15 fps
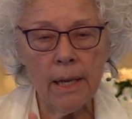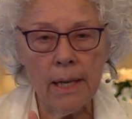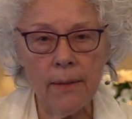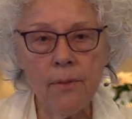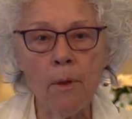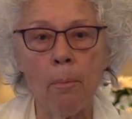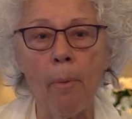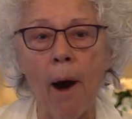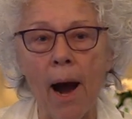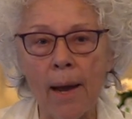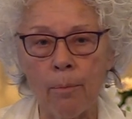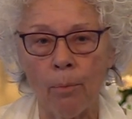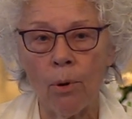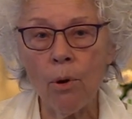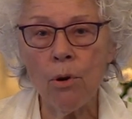in the
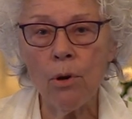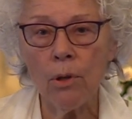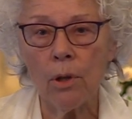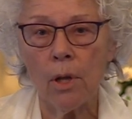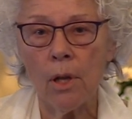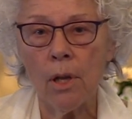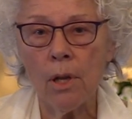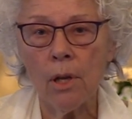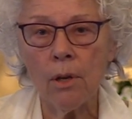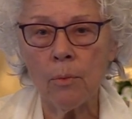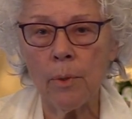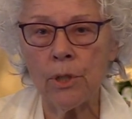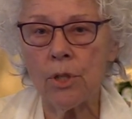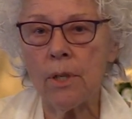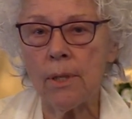Bible,
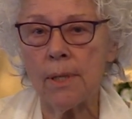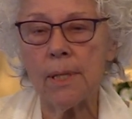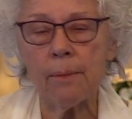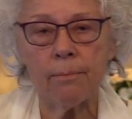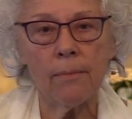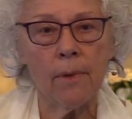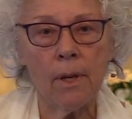which is